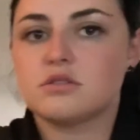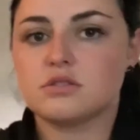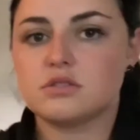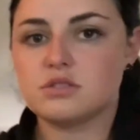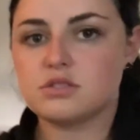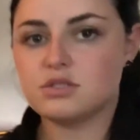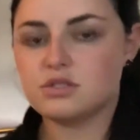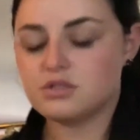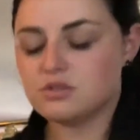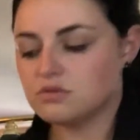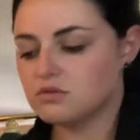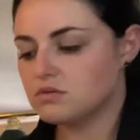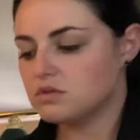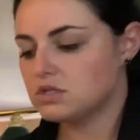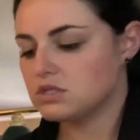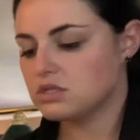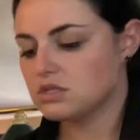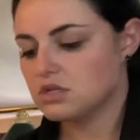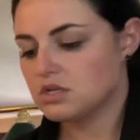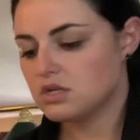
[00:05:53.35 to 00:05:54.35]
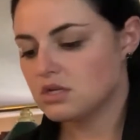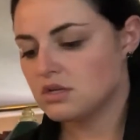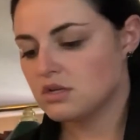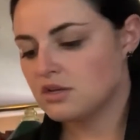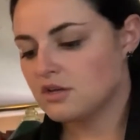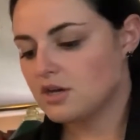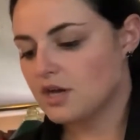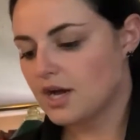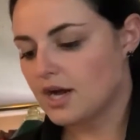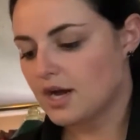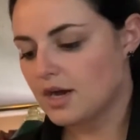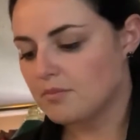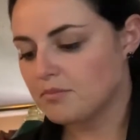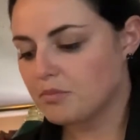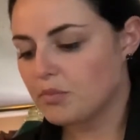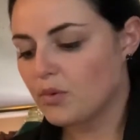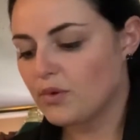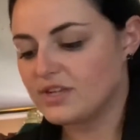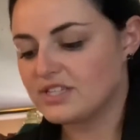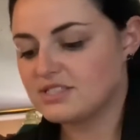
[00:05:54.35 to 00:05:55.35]
2
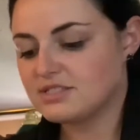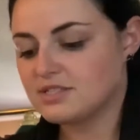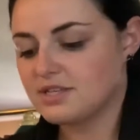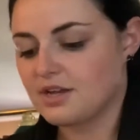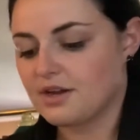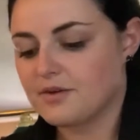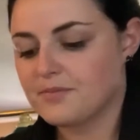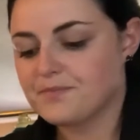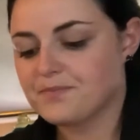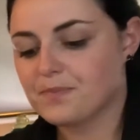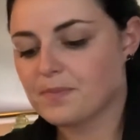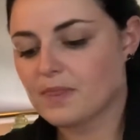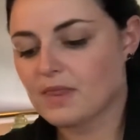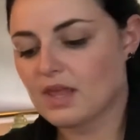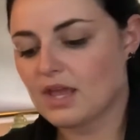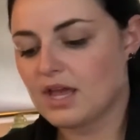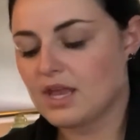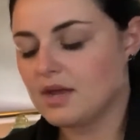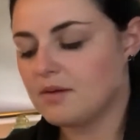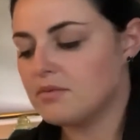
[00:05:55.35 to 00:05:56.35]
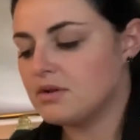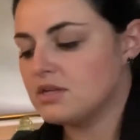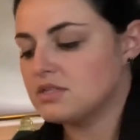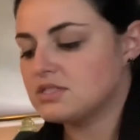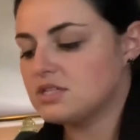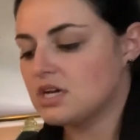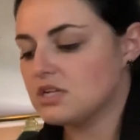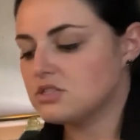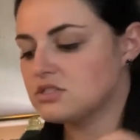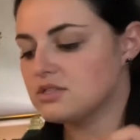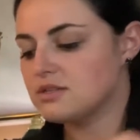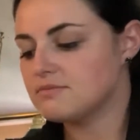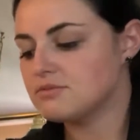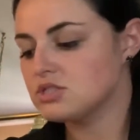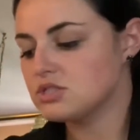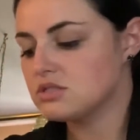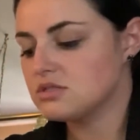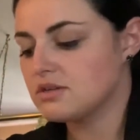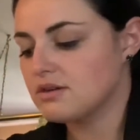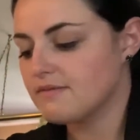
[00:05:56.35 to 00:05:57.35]
points here. And I'm gonna touch them
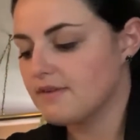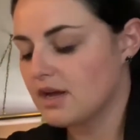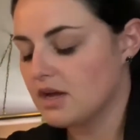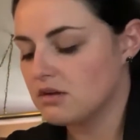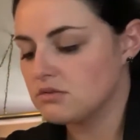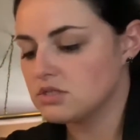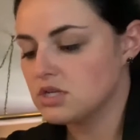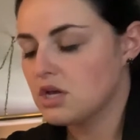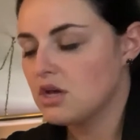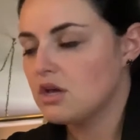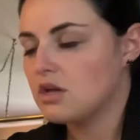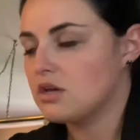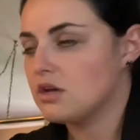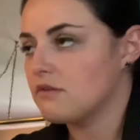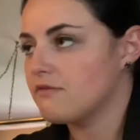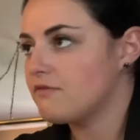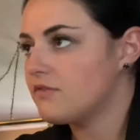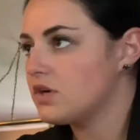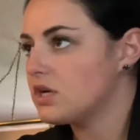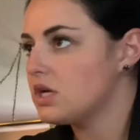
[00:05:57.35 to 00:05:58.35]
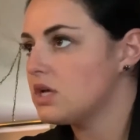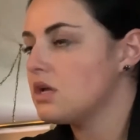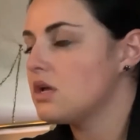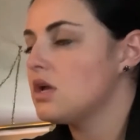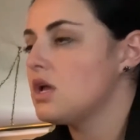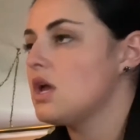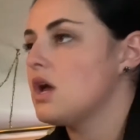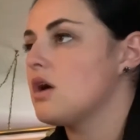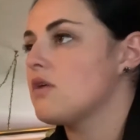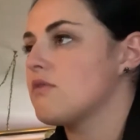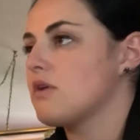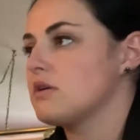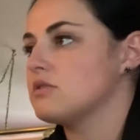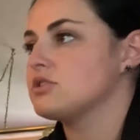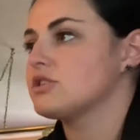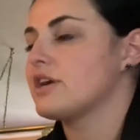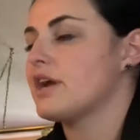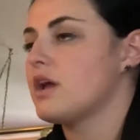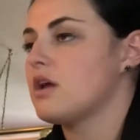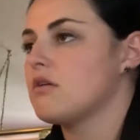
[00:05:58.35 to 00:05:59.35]
just around your foot, around
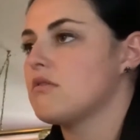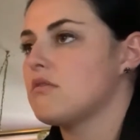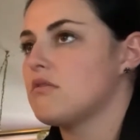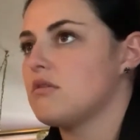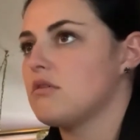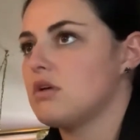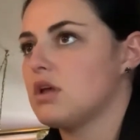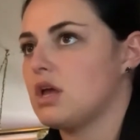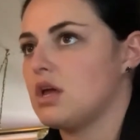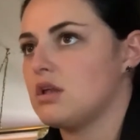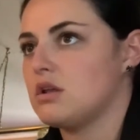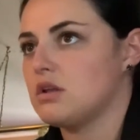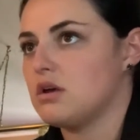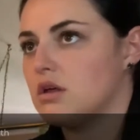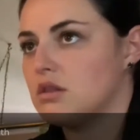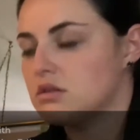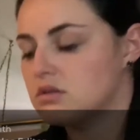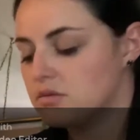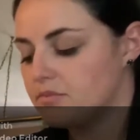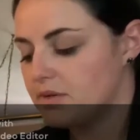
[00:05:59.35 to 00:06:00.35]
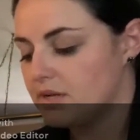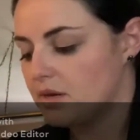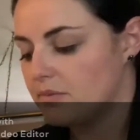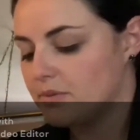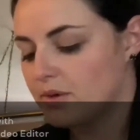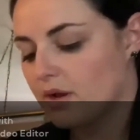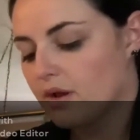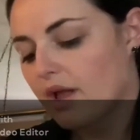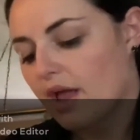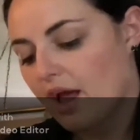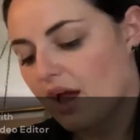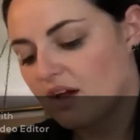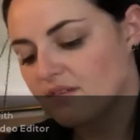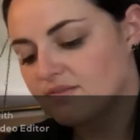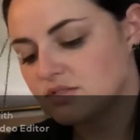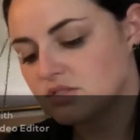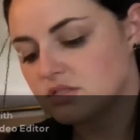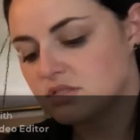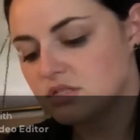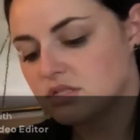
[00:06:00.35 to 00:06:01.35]
your ankle, and a little bit up your
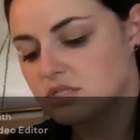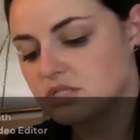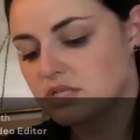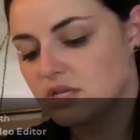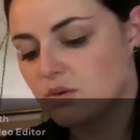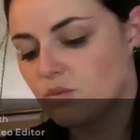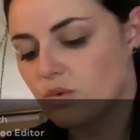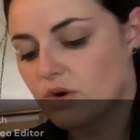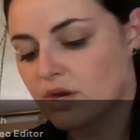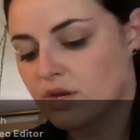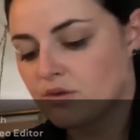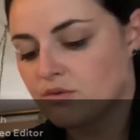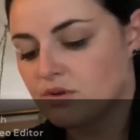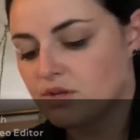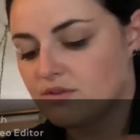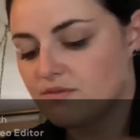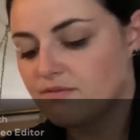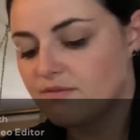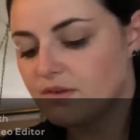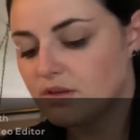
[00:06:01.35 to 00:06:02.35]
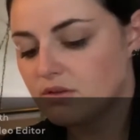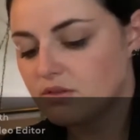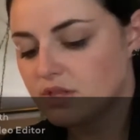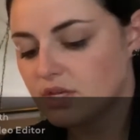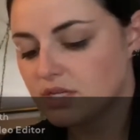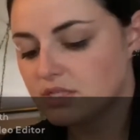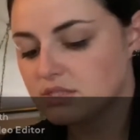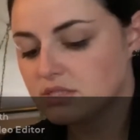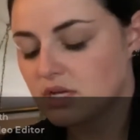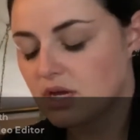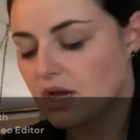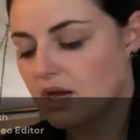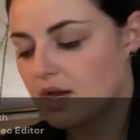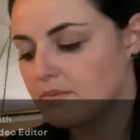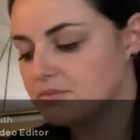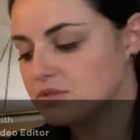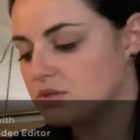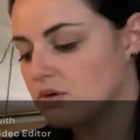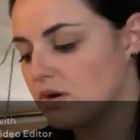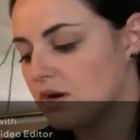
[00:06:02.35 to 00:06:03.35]
calf just to see where you can feel things.
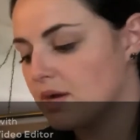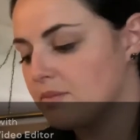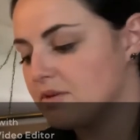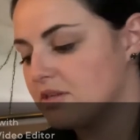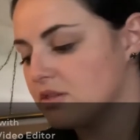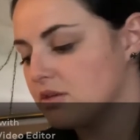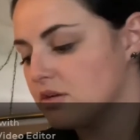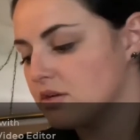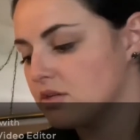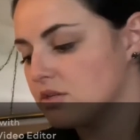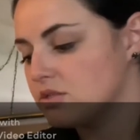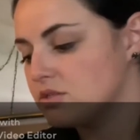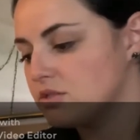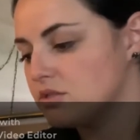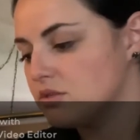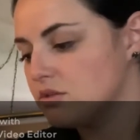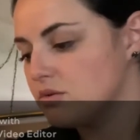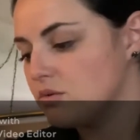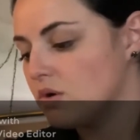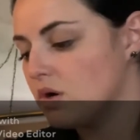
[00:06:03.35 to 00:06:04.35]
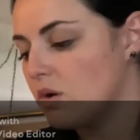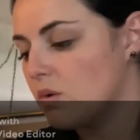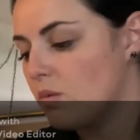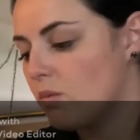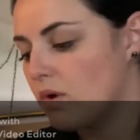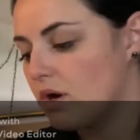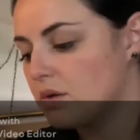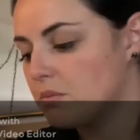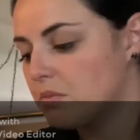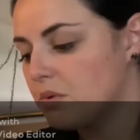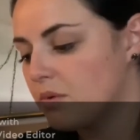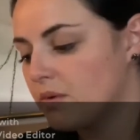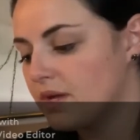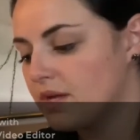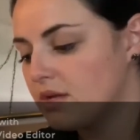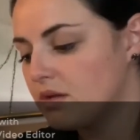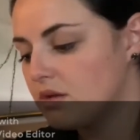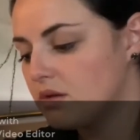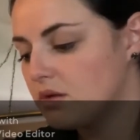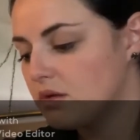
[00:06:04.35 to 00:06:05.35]
So I'm either gonna do 1
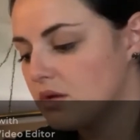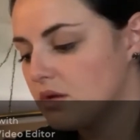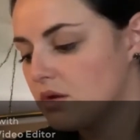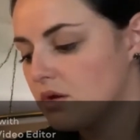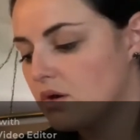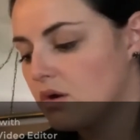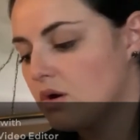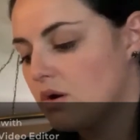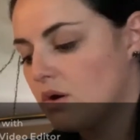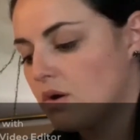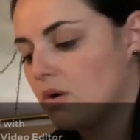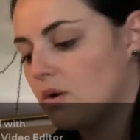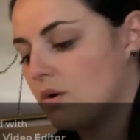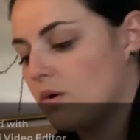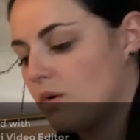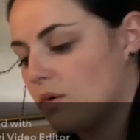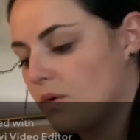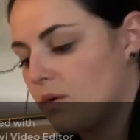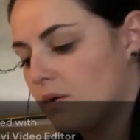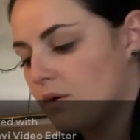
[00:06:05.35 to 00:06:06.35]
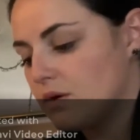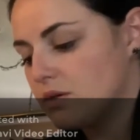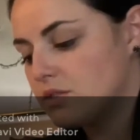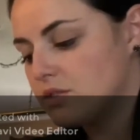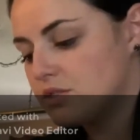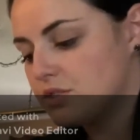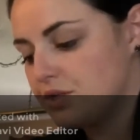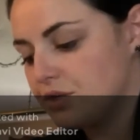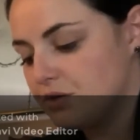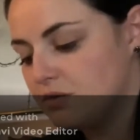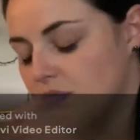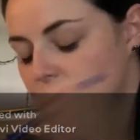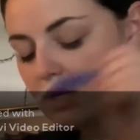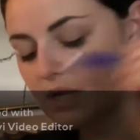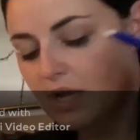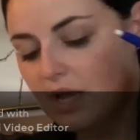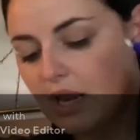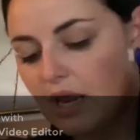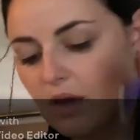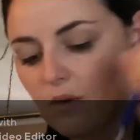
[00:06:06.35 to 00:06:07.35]
point or 2,
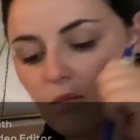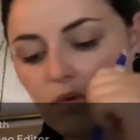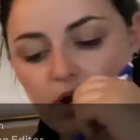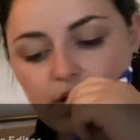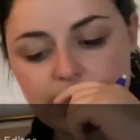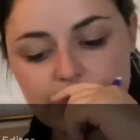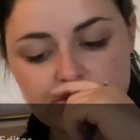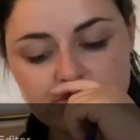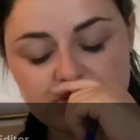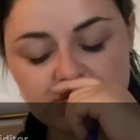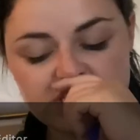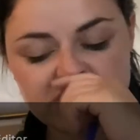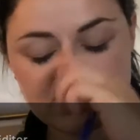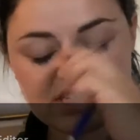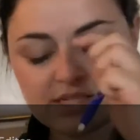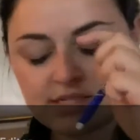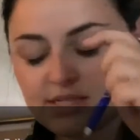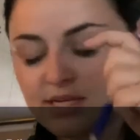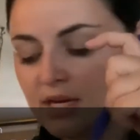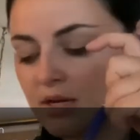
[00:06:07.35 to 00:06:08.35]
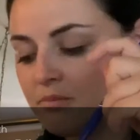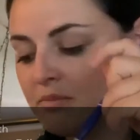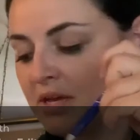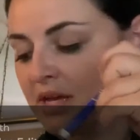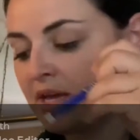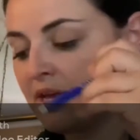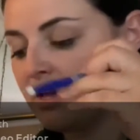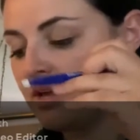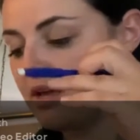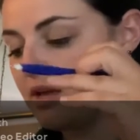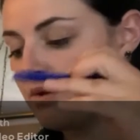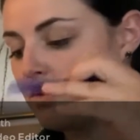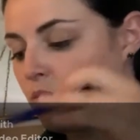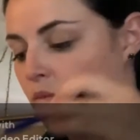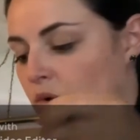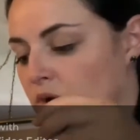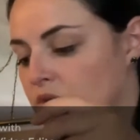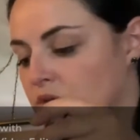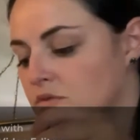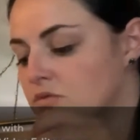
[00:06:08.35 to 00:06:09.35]
and I want you just to tell me
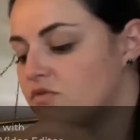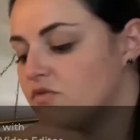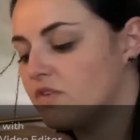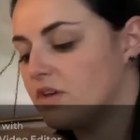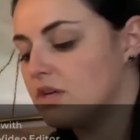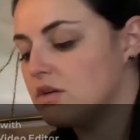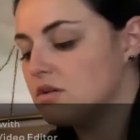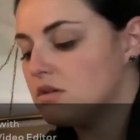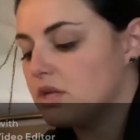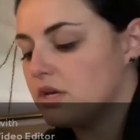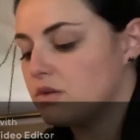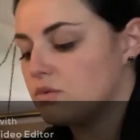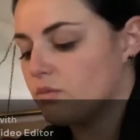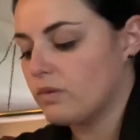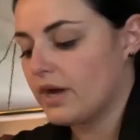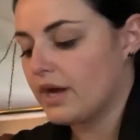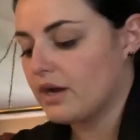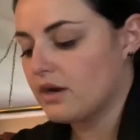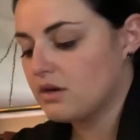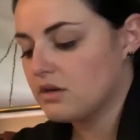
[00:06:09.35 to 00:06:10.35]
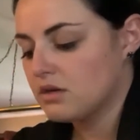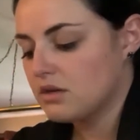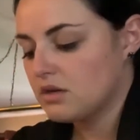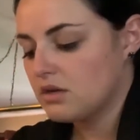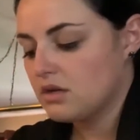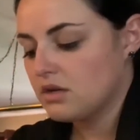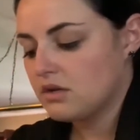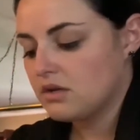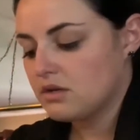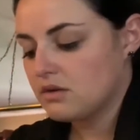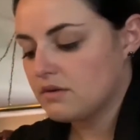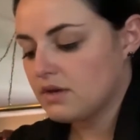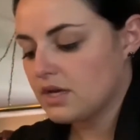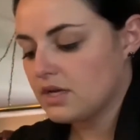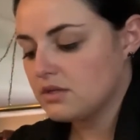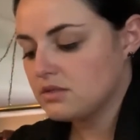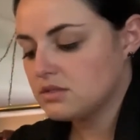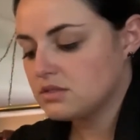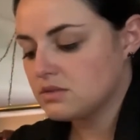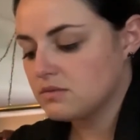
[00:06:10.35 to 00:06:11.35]
what you feel and where.
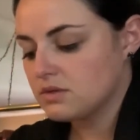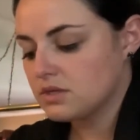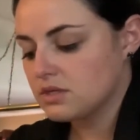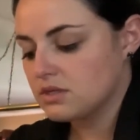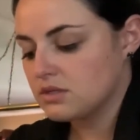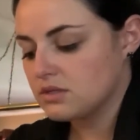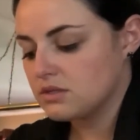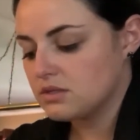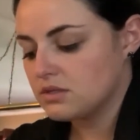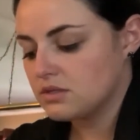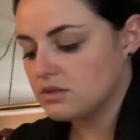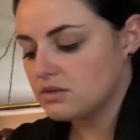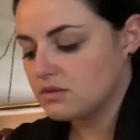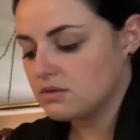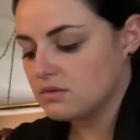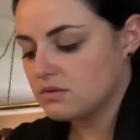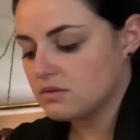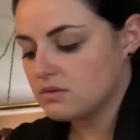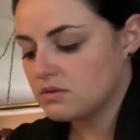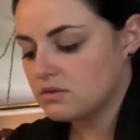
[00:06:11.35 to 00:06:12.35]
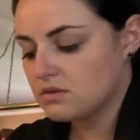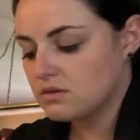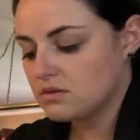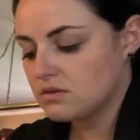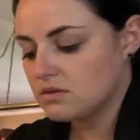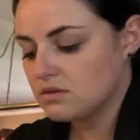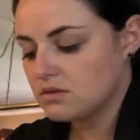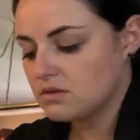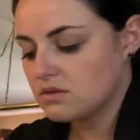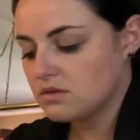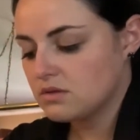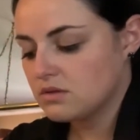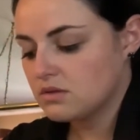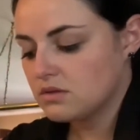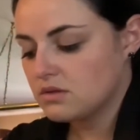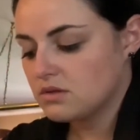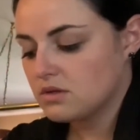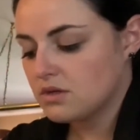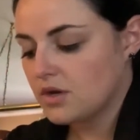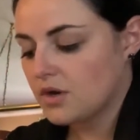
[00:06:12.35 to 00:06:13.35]
Okay, so we're gonna do,
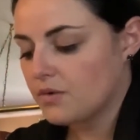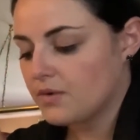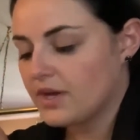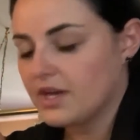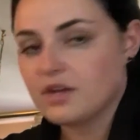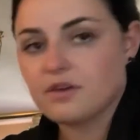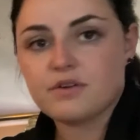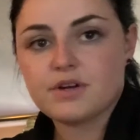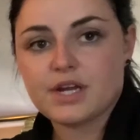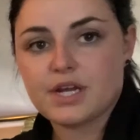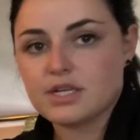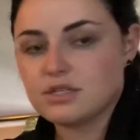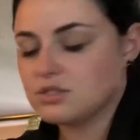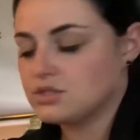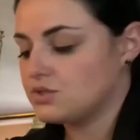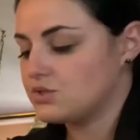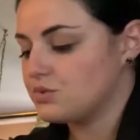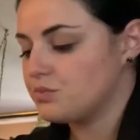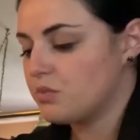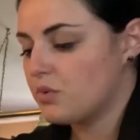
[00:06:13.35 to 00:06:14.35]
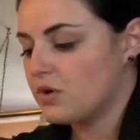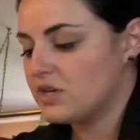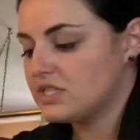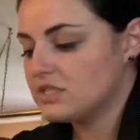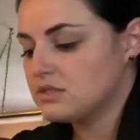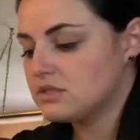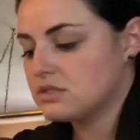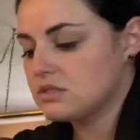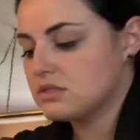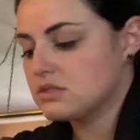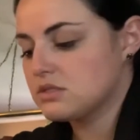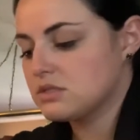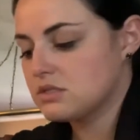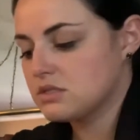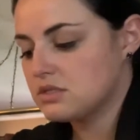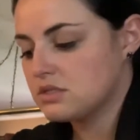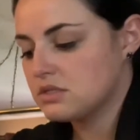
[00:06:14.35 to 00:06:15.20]
okay, great, 2 points.